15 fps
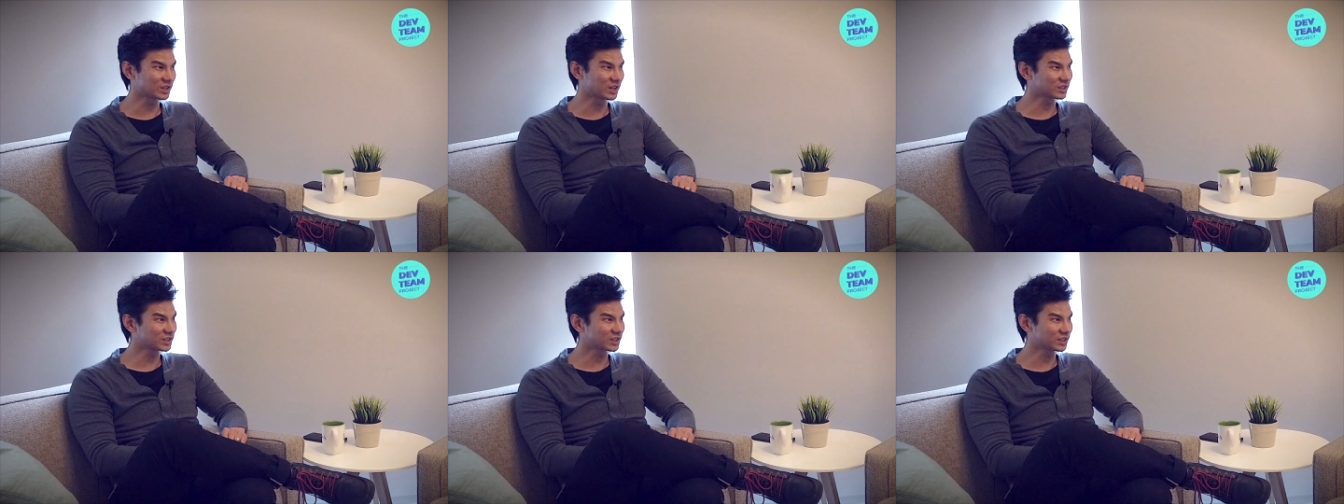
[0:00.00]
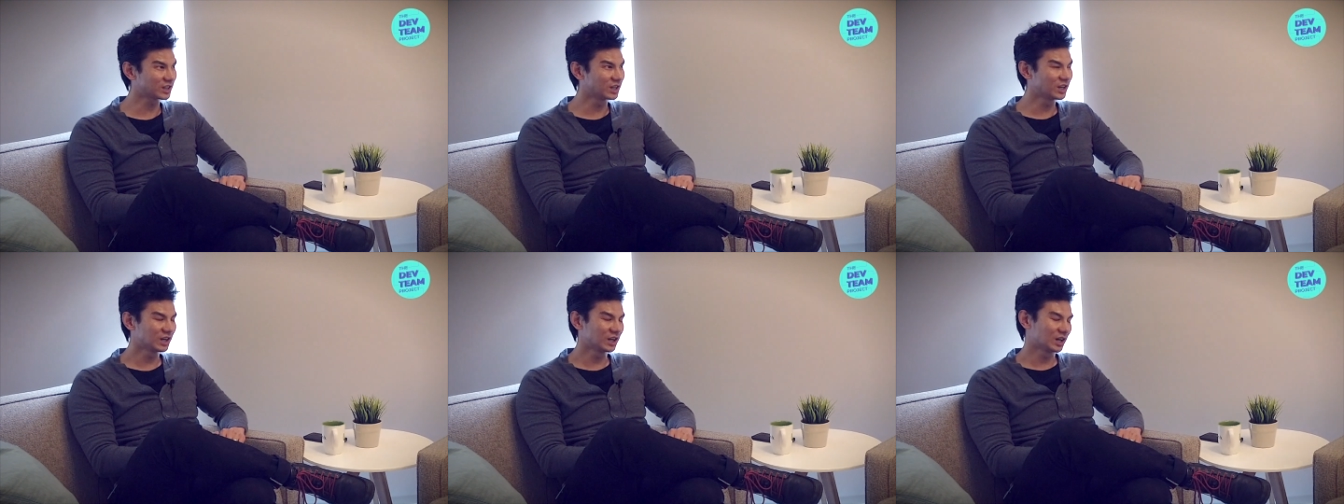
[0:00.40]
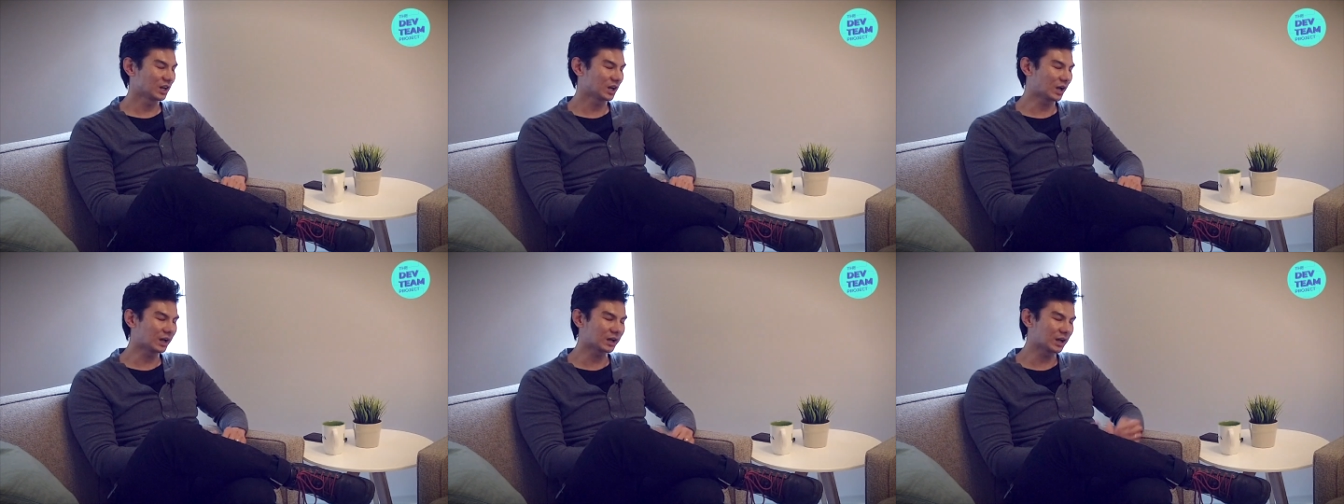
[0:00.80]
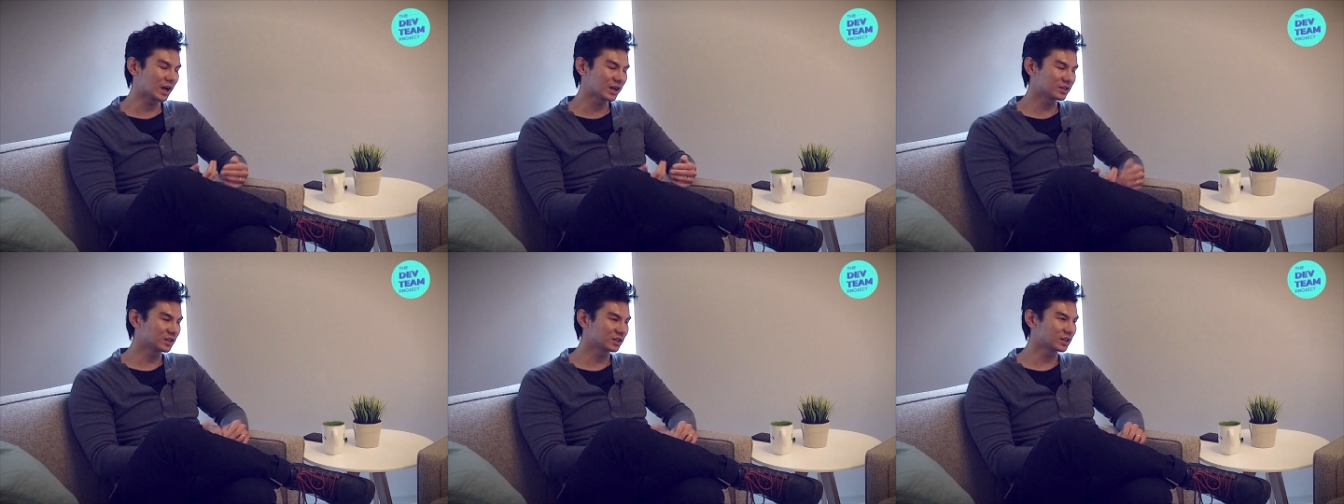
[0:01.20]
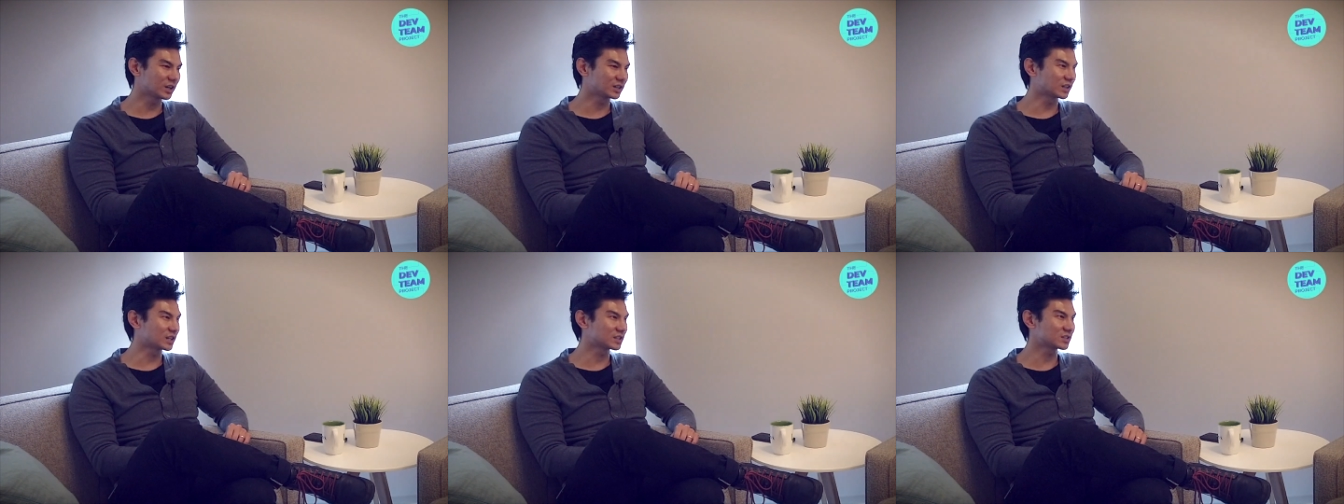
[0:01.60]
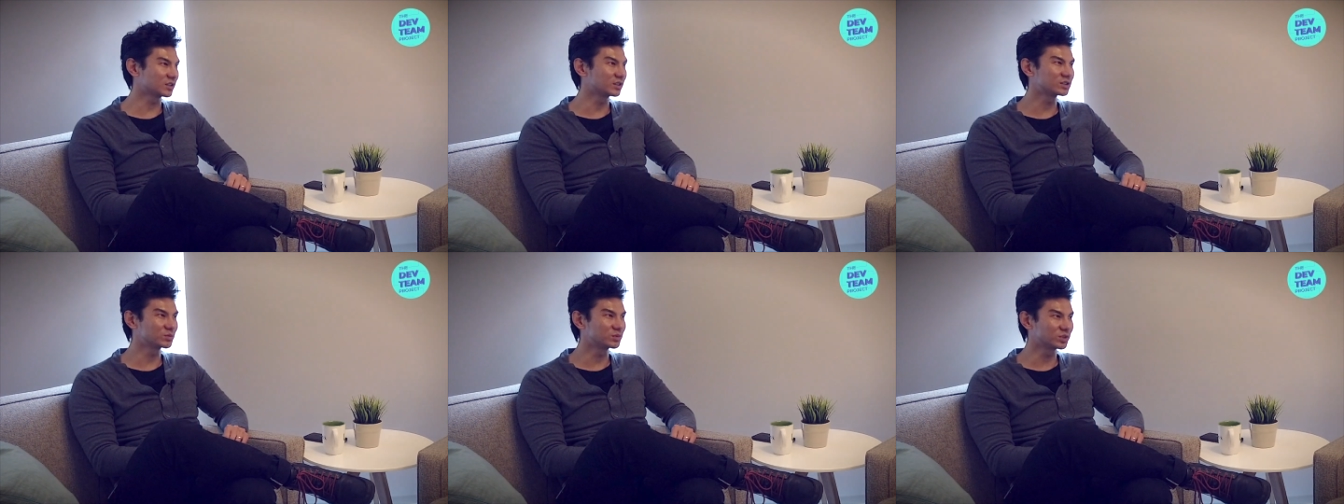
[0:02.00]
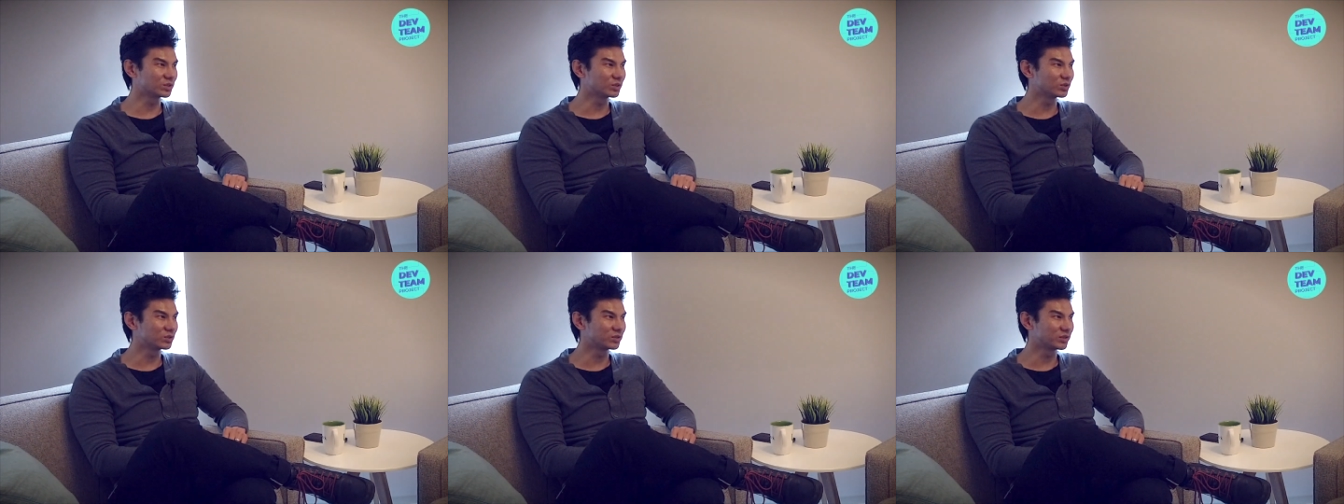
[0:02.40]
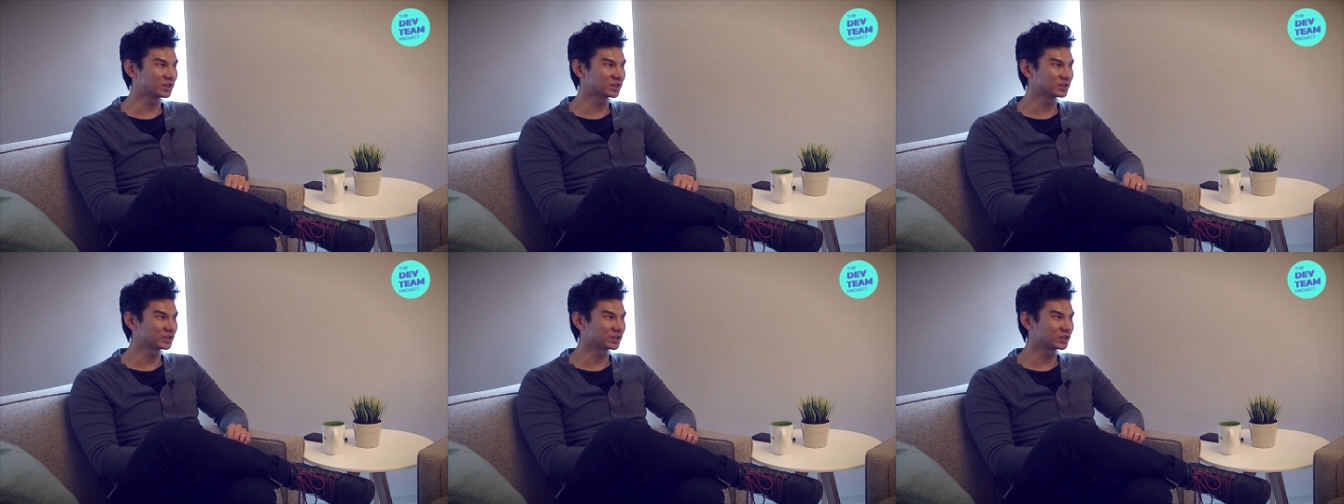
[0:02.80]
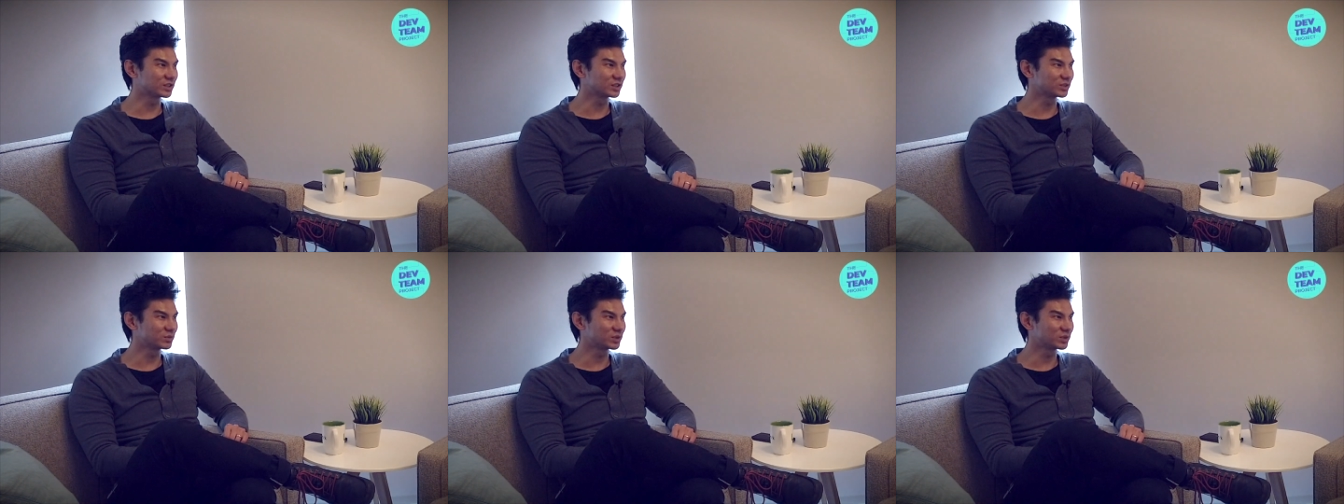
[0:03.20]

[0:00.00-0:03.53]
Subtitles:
And I think that that's the ultimate goal of any leader,